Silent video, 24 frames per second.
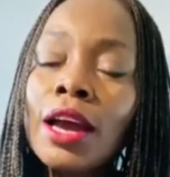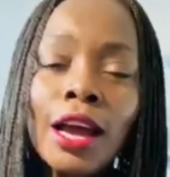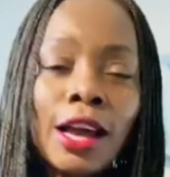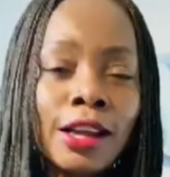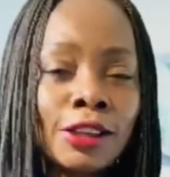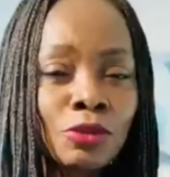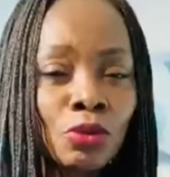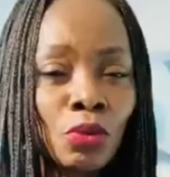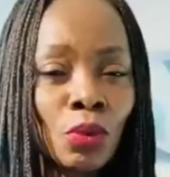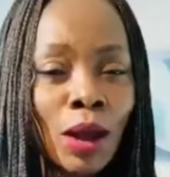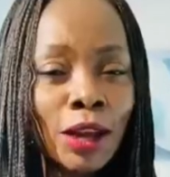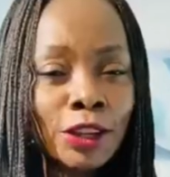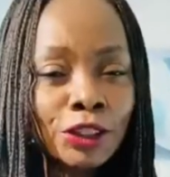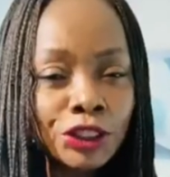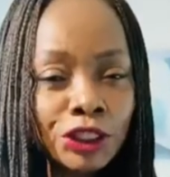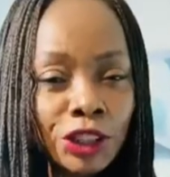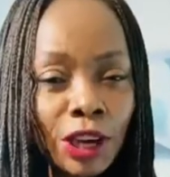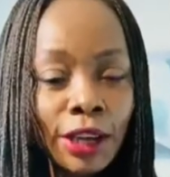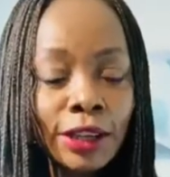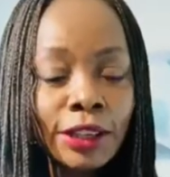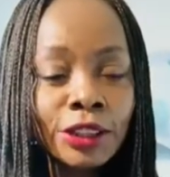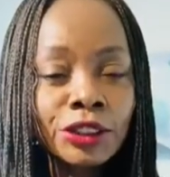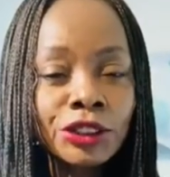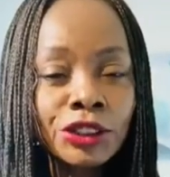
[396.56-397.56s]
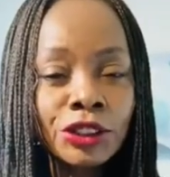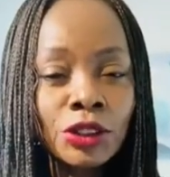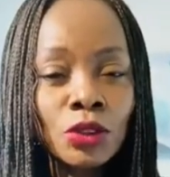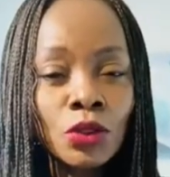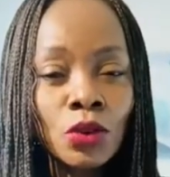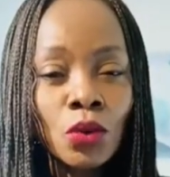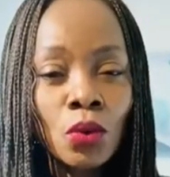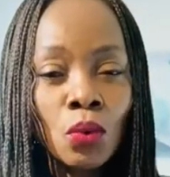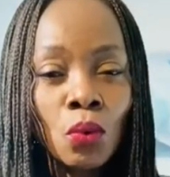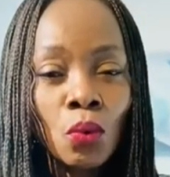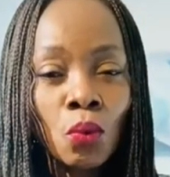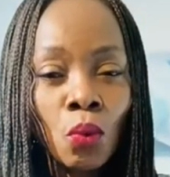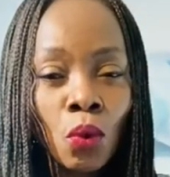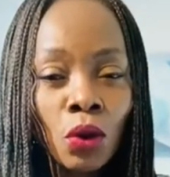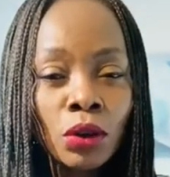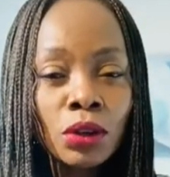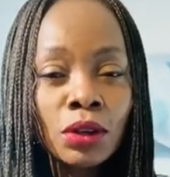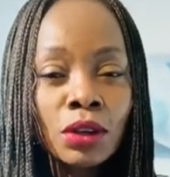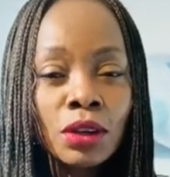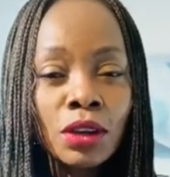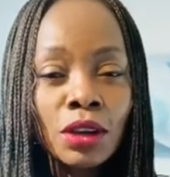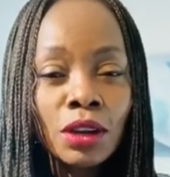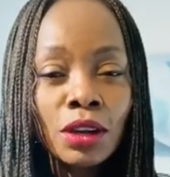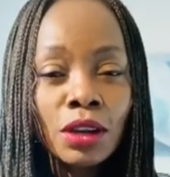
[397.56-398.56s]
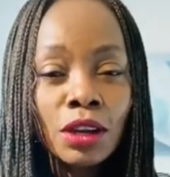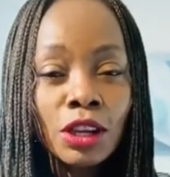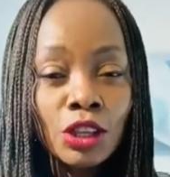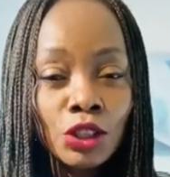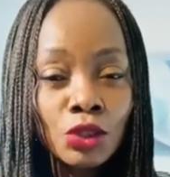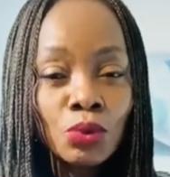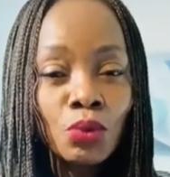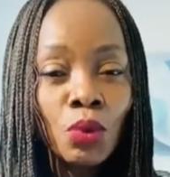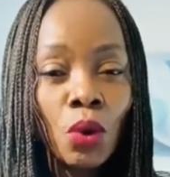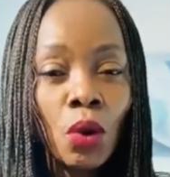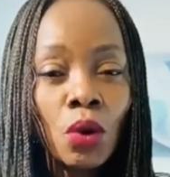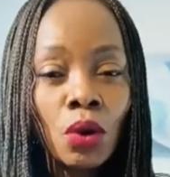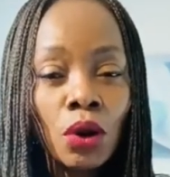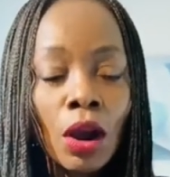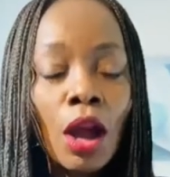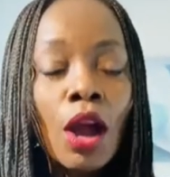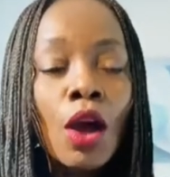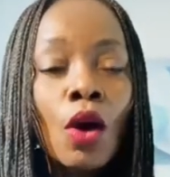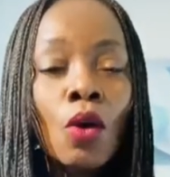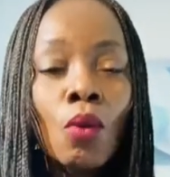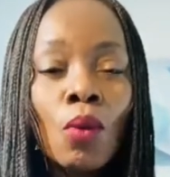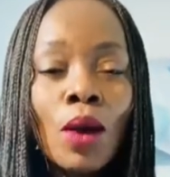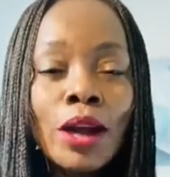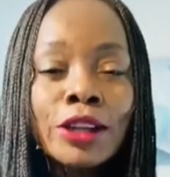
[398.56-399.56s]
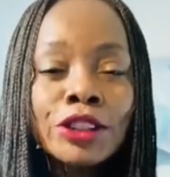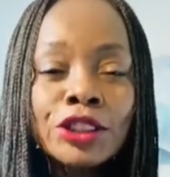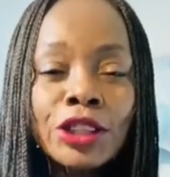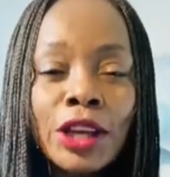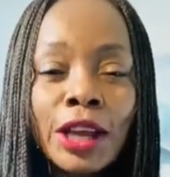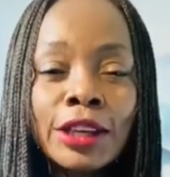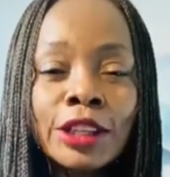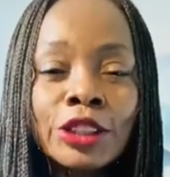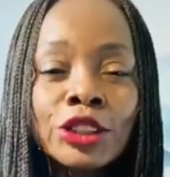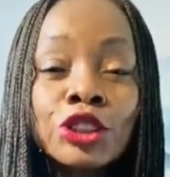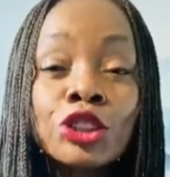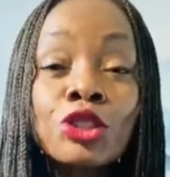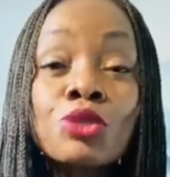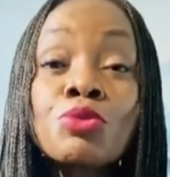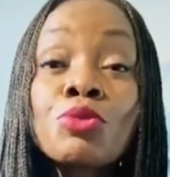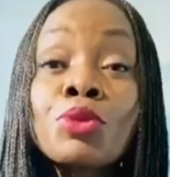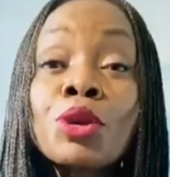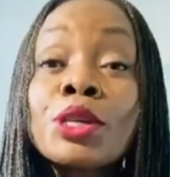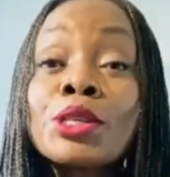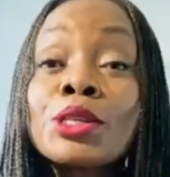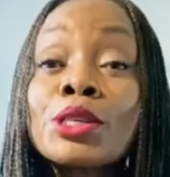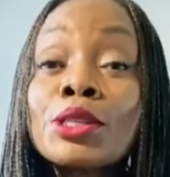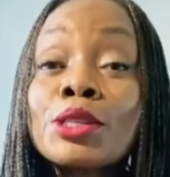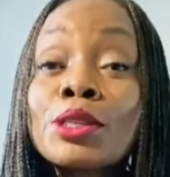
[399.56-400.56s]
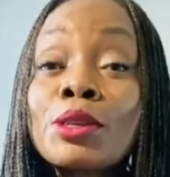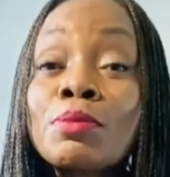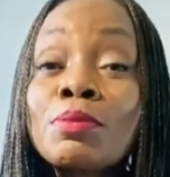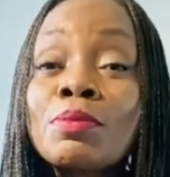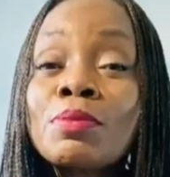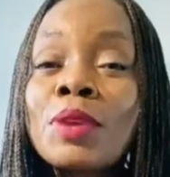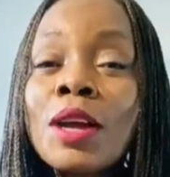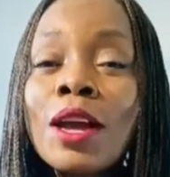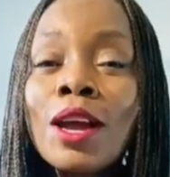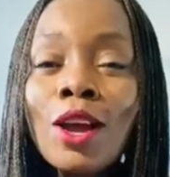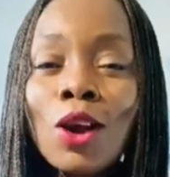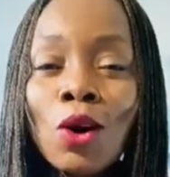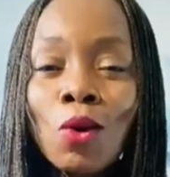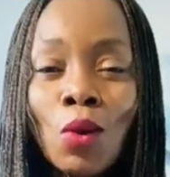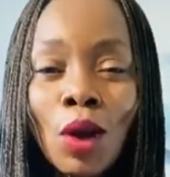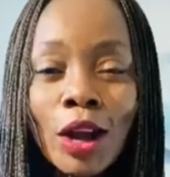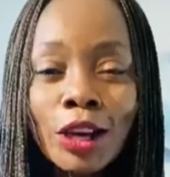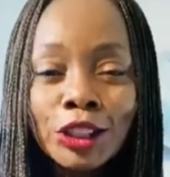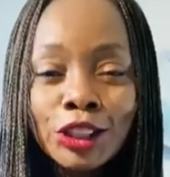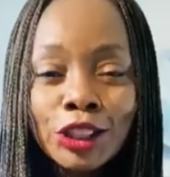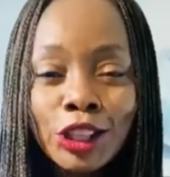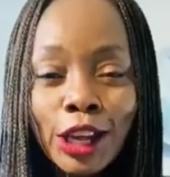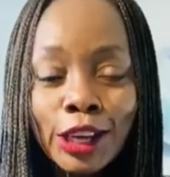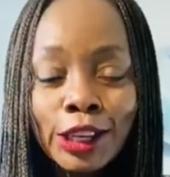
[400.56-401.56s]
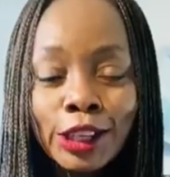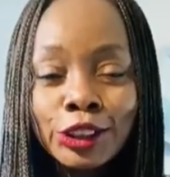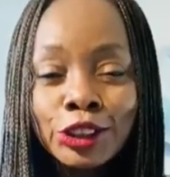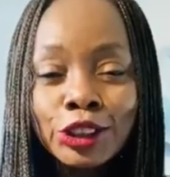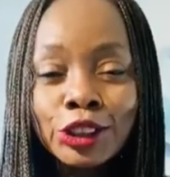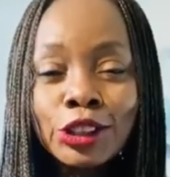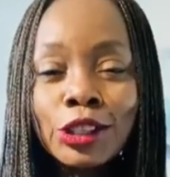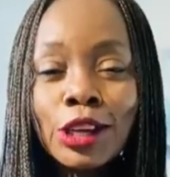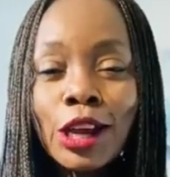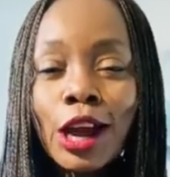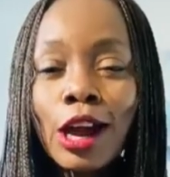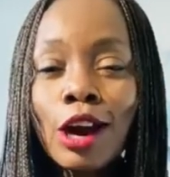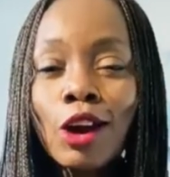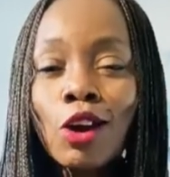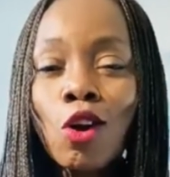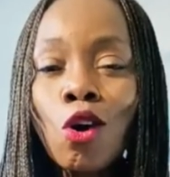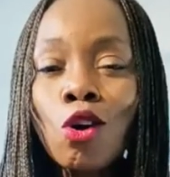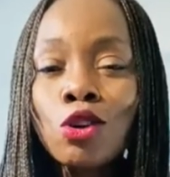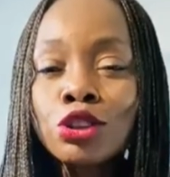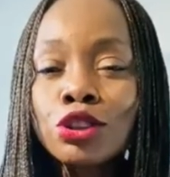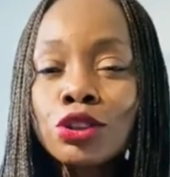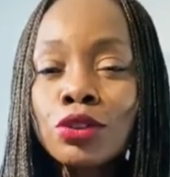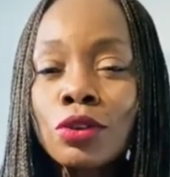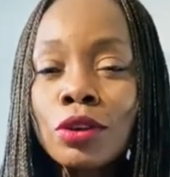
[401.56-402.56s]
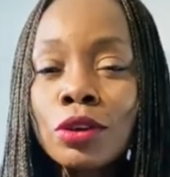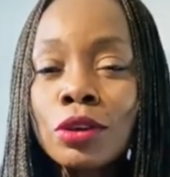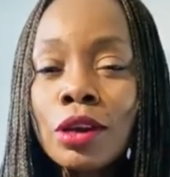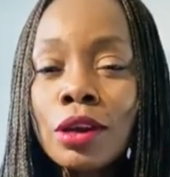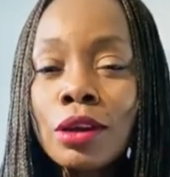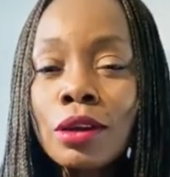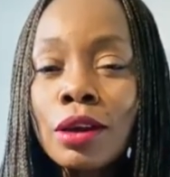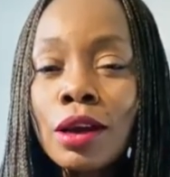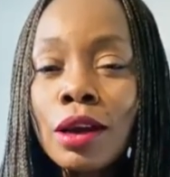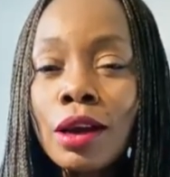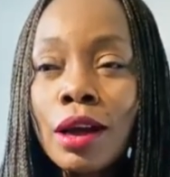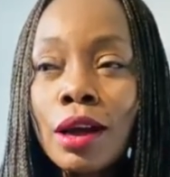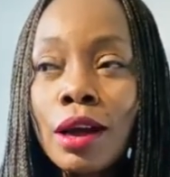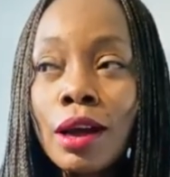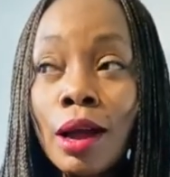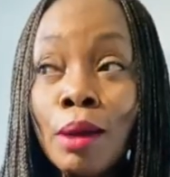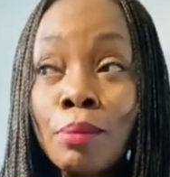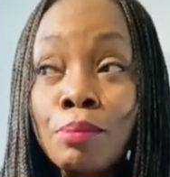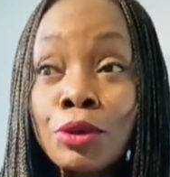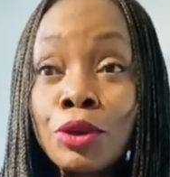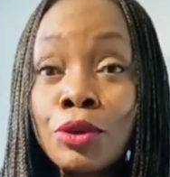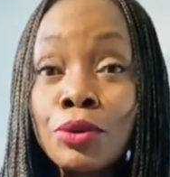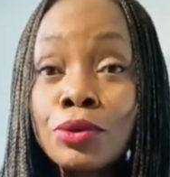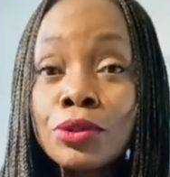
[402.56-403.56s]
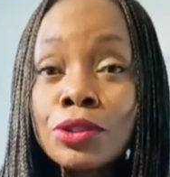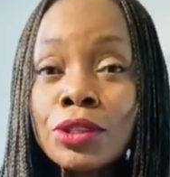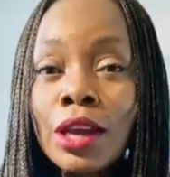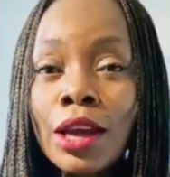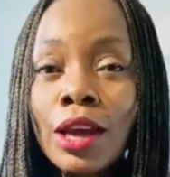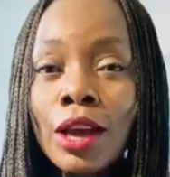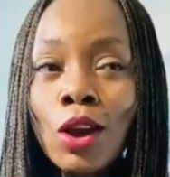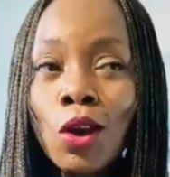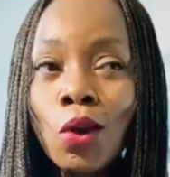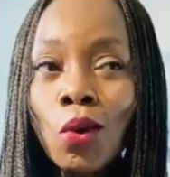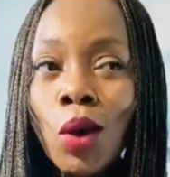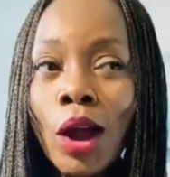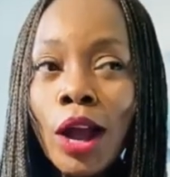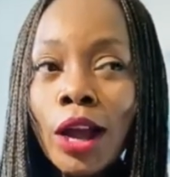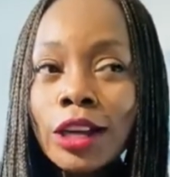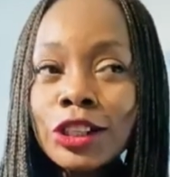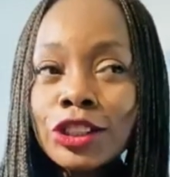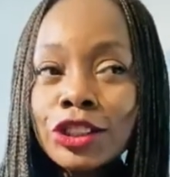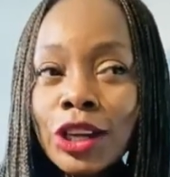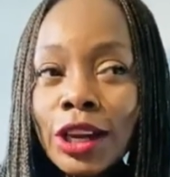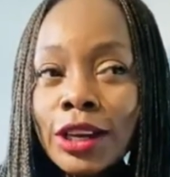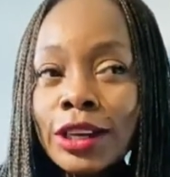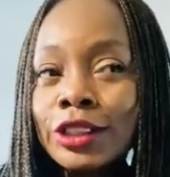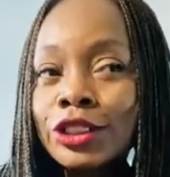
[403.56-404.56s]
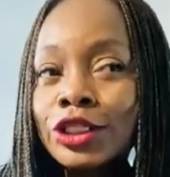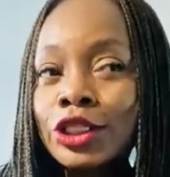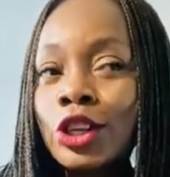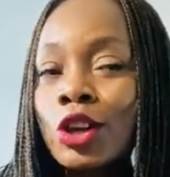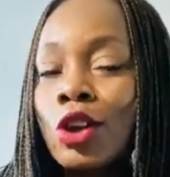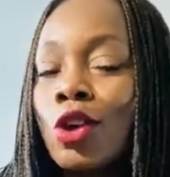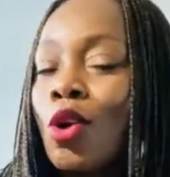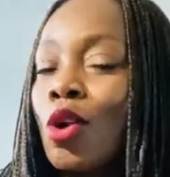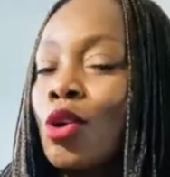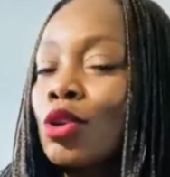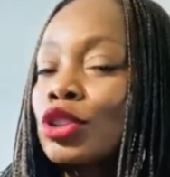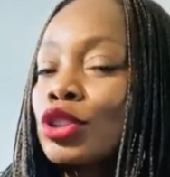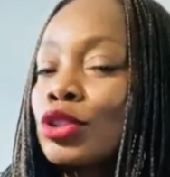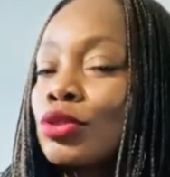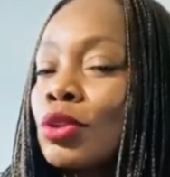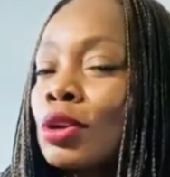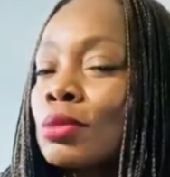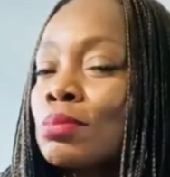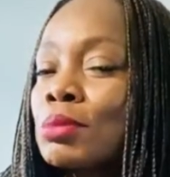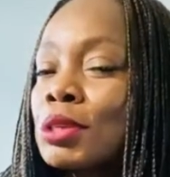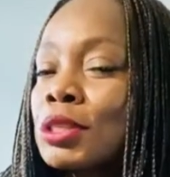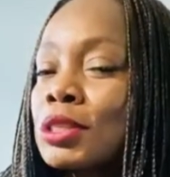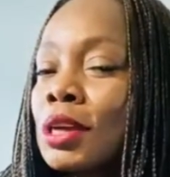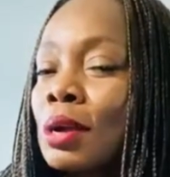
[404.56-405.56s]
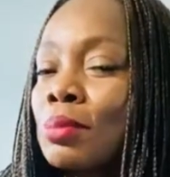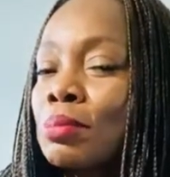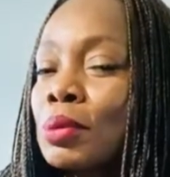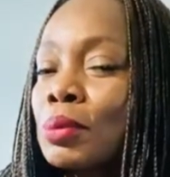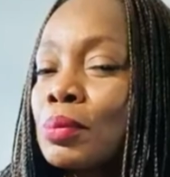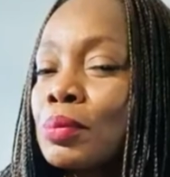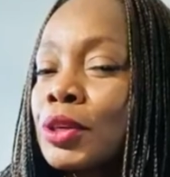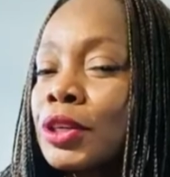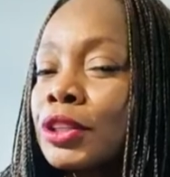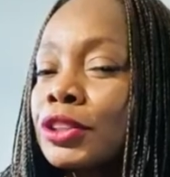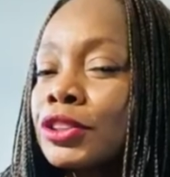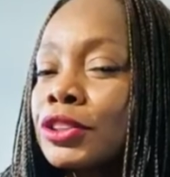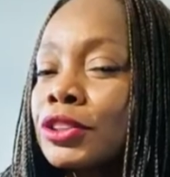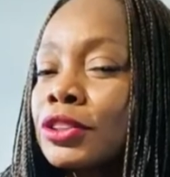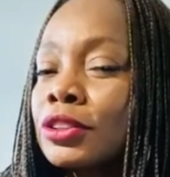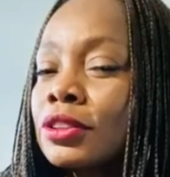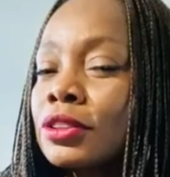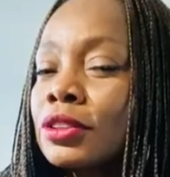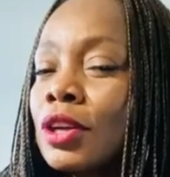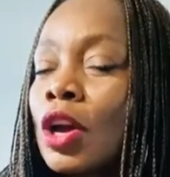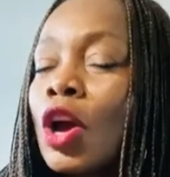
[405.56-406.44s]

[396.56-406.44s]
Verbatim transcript: and why challenging what is wrong, Why challenging racism, Why challenging cultural abuse, Why challenging cultural misappropriation.